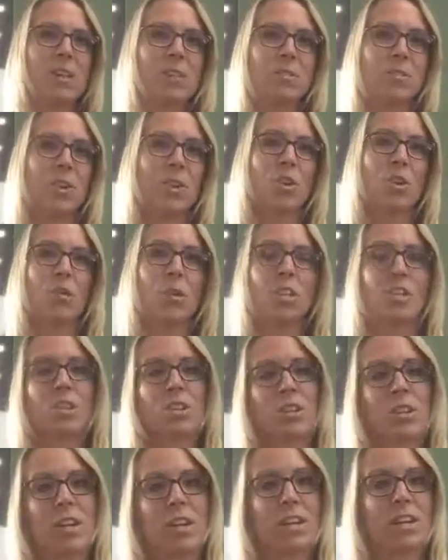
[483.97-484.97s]
So it's
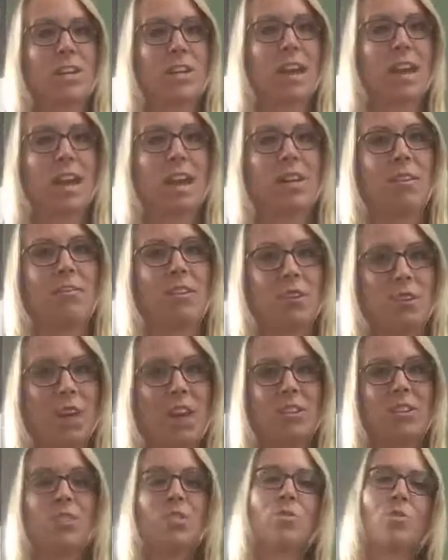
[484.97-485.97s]
a good idea to have your
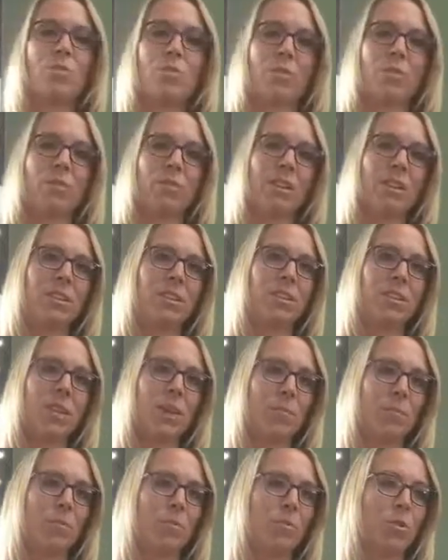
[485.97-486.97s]
agent or a friend to
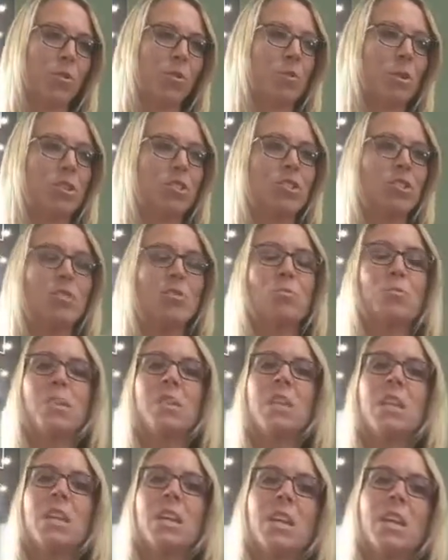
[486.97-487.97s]
come through, but just
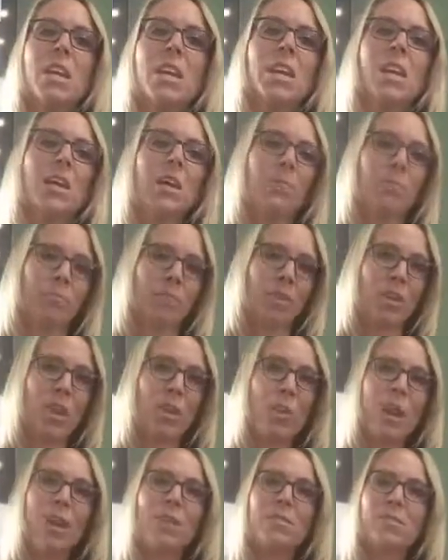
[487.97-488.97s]
really
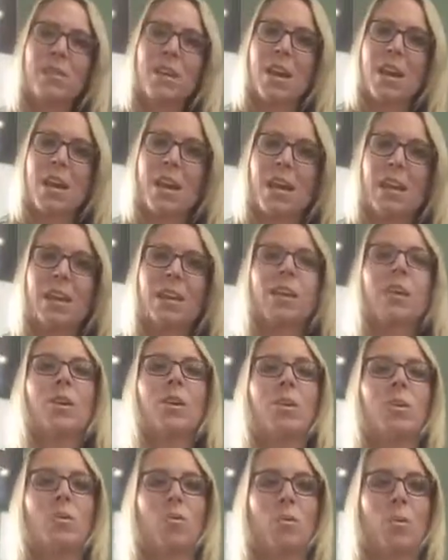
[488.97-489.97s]
go outside,
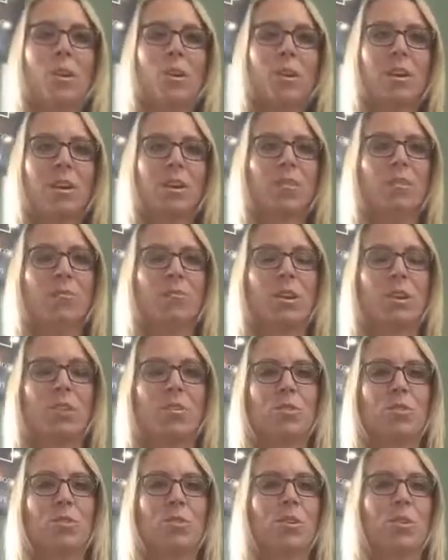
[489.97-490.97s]
walk in the
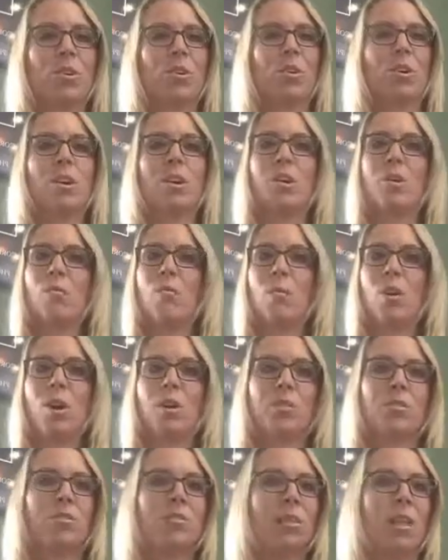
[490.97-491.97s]
front door,
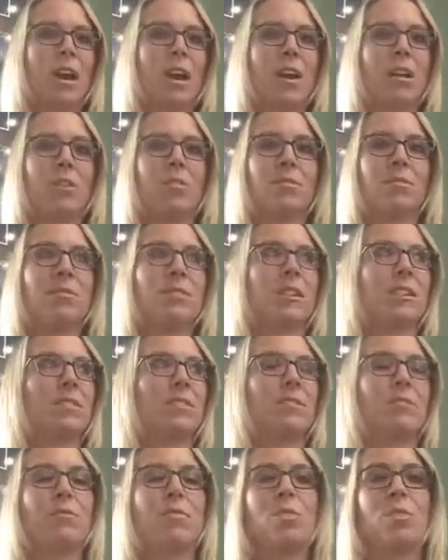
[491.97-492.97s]
walk through the house
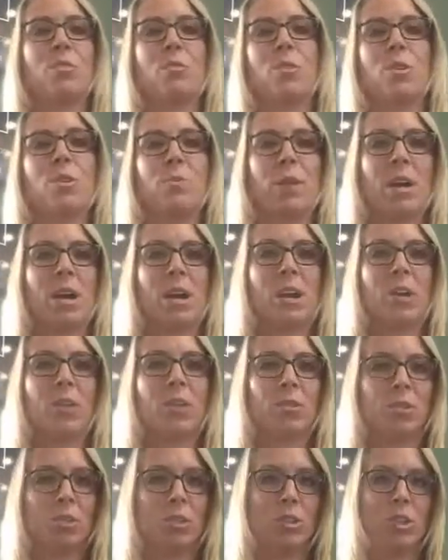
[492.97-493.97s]
as if you were a
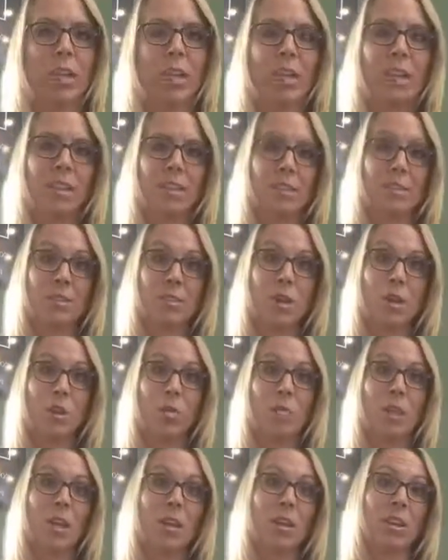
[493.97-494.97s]
buyer looking at this
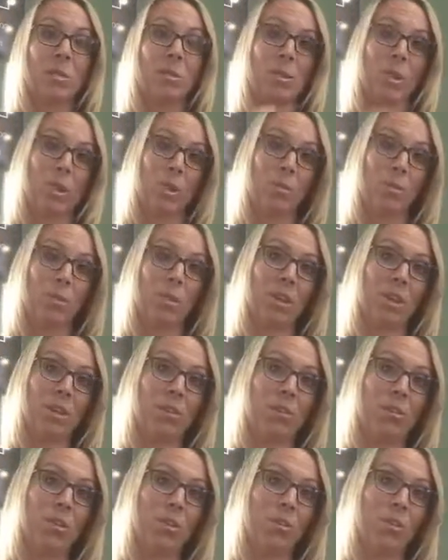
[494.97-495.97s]
home, and it'll help
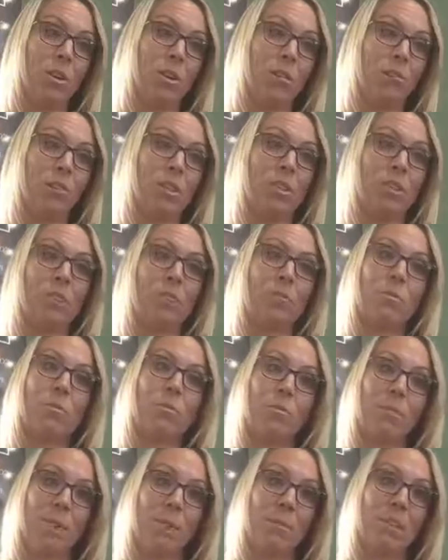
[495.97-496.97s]
give you a feel of
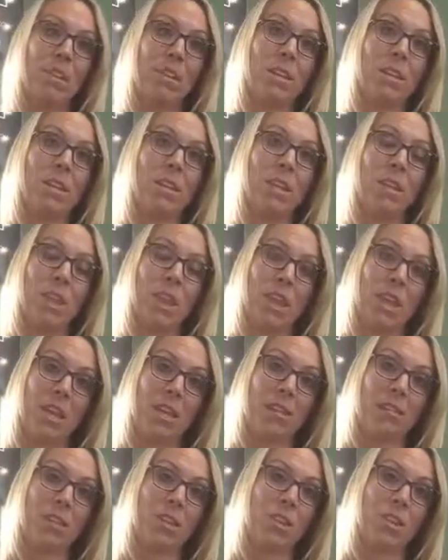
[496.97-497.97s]
maybe
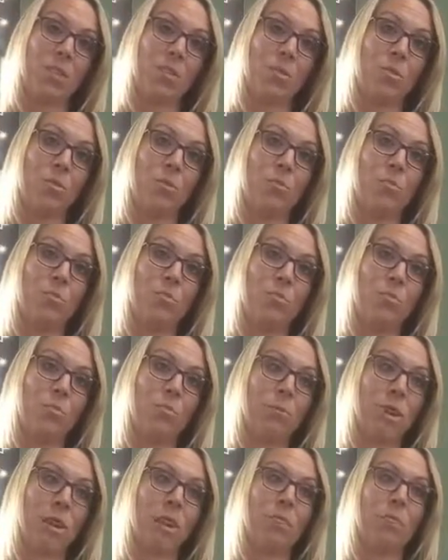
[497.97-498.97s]
things that you
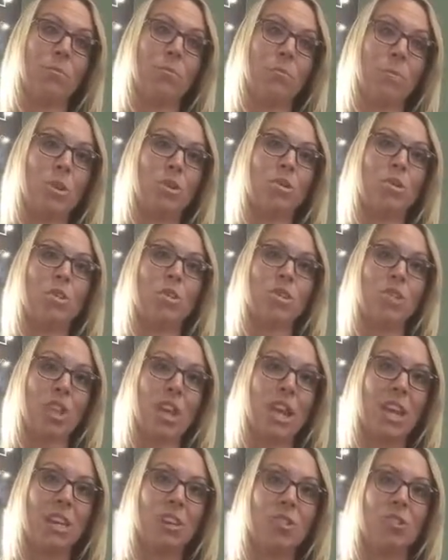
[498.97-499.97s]
might want to
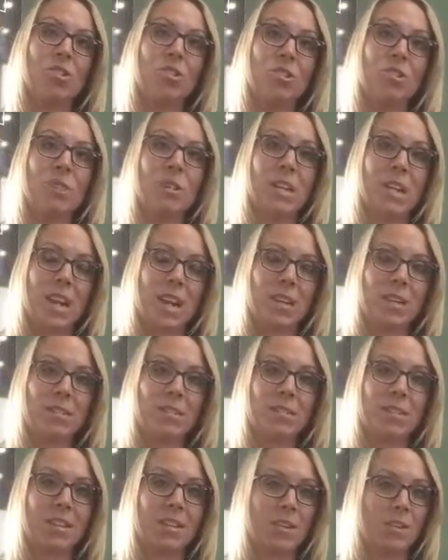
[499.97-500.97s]
change to
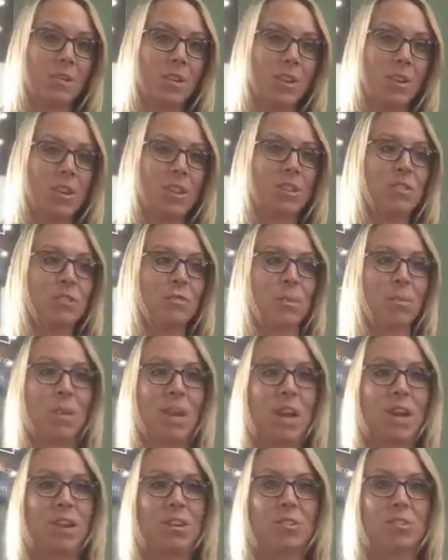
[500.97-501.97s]
enhance the experience for
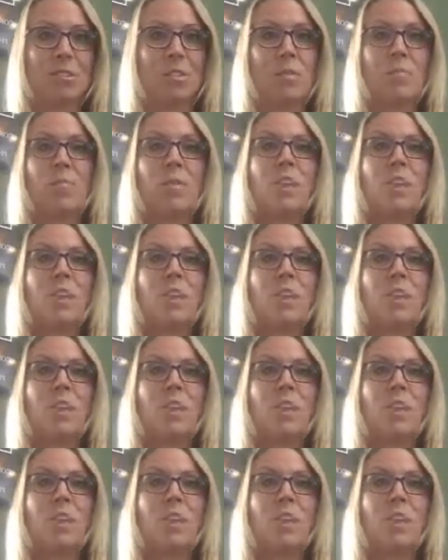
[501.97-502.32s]
buyers.